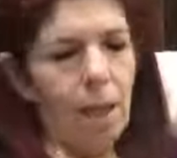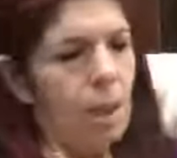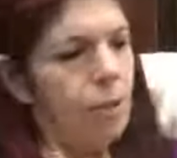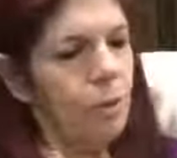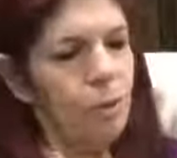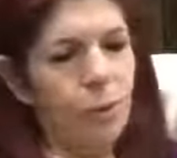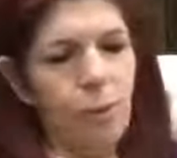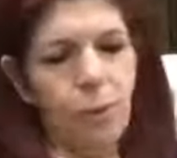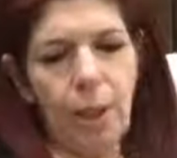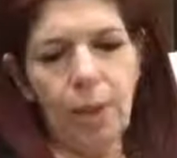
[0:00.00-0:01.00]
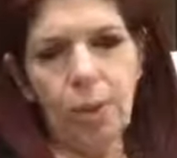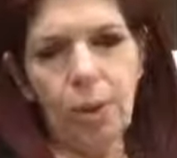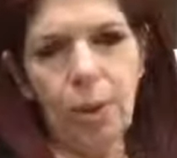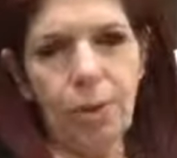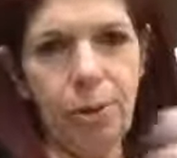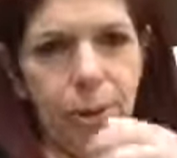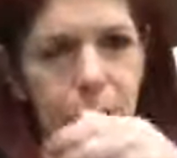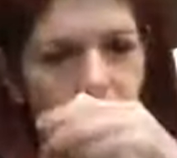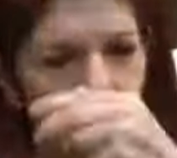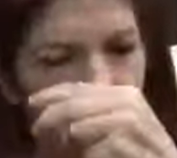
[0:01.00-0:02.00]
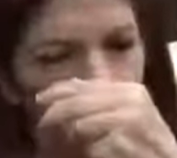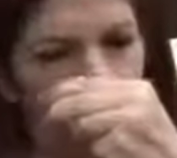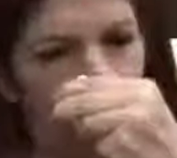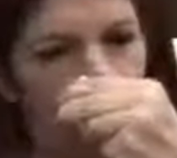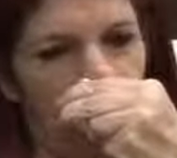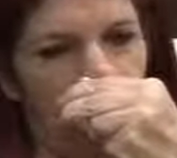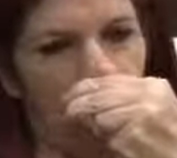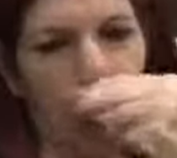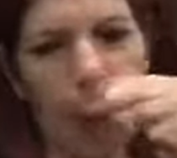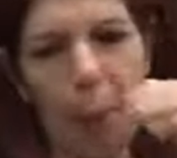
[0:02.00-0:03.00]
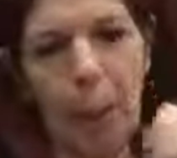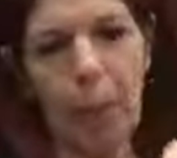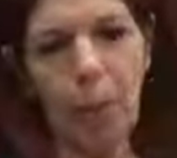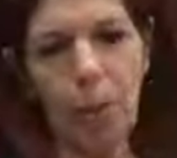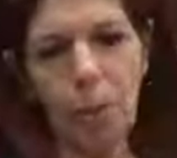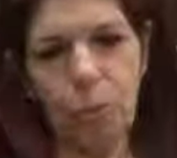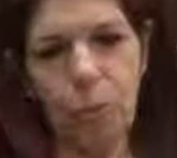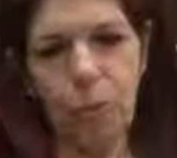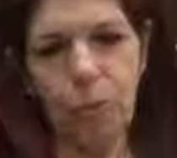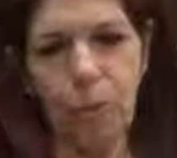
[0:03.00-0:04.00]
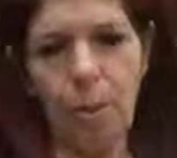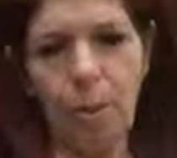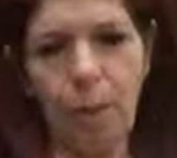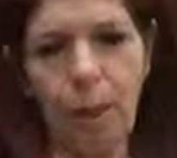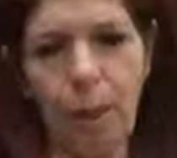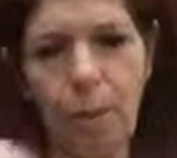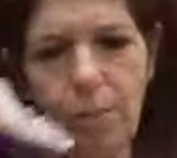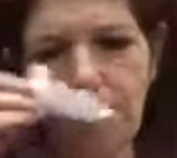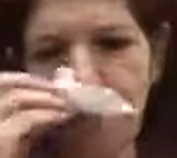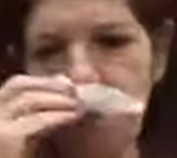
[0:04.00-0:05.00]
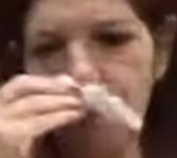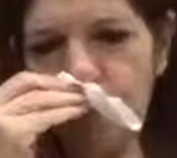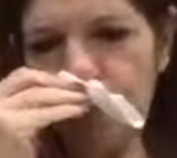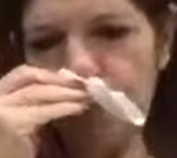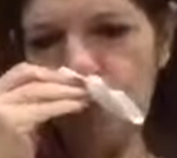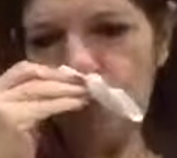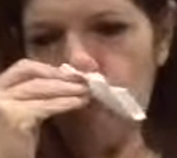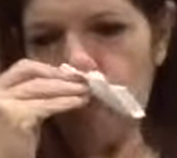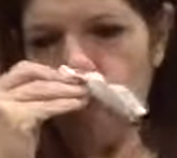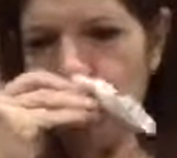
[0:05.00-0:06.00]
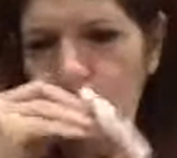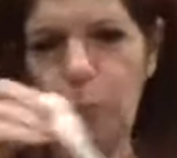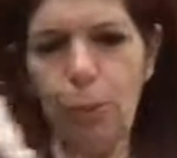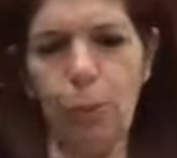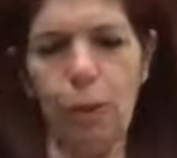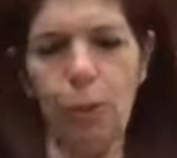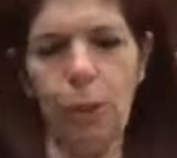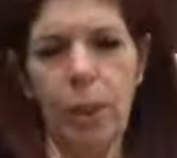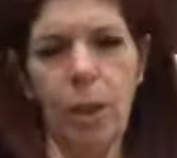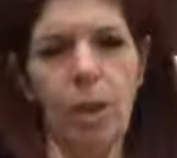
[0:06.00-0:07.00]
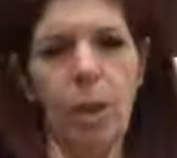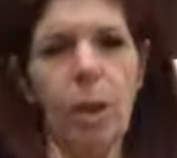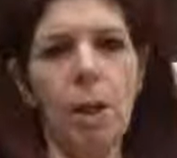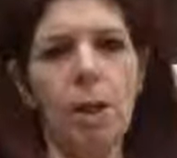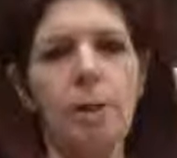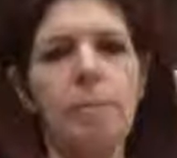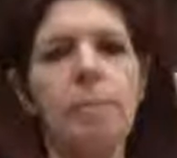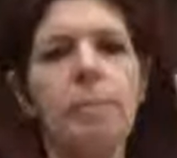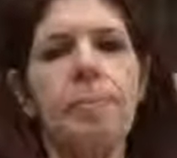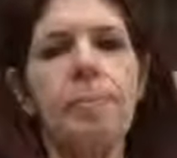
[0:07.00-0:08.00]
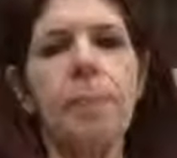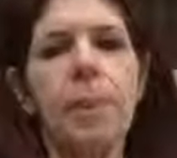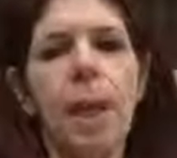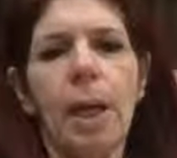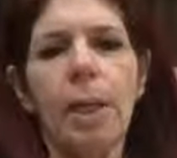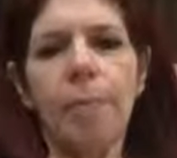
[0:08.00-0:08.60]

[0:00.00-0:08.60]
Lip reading: Just a few days ago I was at church and Gail was praying for my brain. Little did we know that